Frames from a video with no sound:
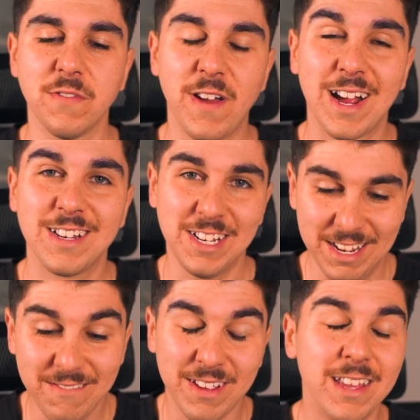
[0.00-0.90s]
the fact
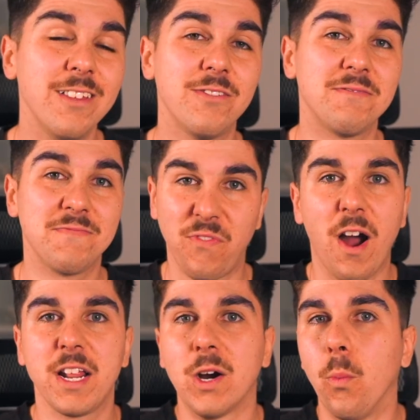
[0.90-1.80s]
he is
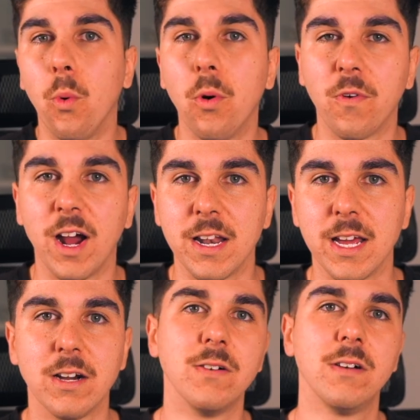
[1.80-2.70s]
fighting a war right
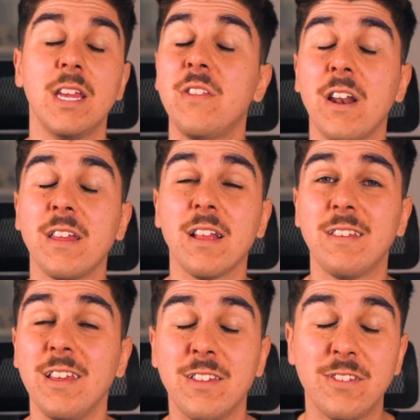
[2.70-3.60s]
now. He then
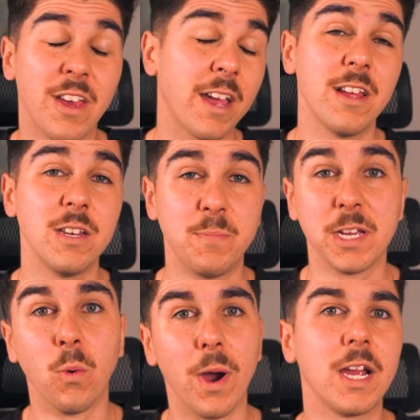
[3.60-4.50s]
gets his second
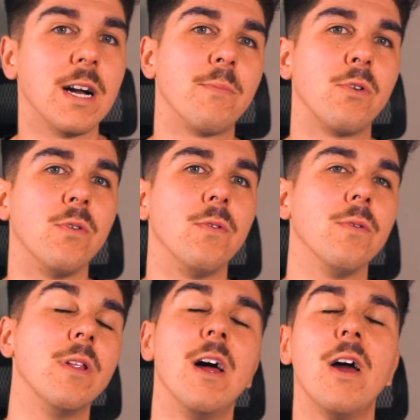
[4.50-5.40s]
big wake-up call